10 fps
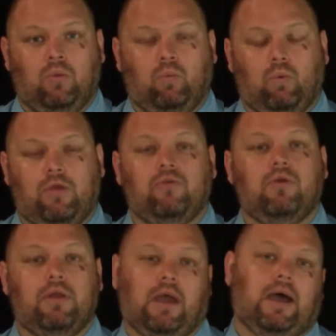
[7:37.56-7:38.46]
whether
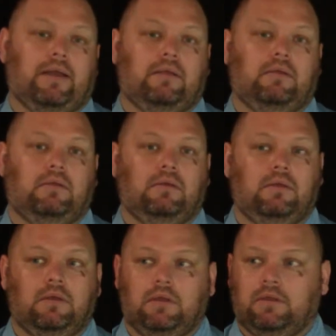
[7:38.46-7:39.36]
or not
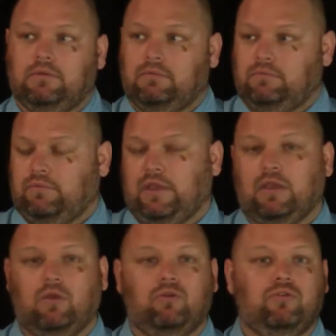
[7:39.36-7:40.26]
they
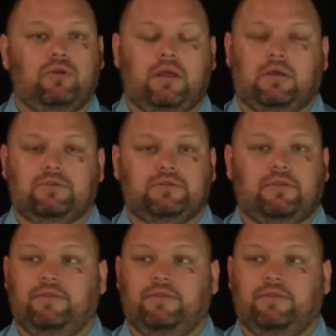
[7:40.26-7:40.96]
can go do their nails.